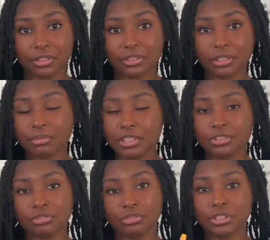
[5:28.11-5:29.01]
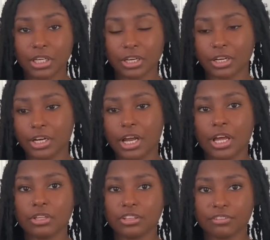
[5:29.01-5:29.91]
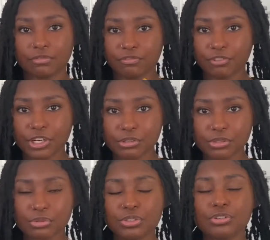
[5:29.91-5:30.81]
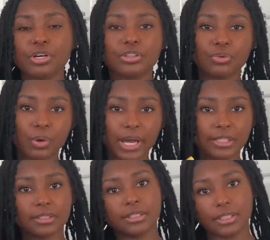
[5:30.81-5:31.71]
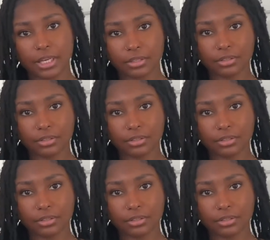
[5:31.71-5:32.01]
Something to stir the fragrance oil and the wax together.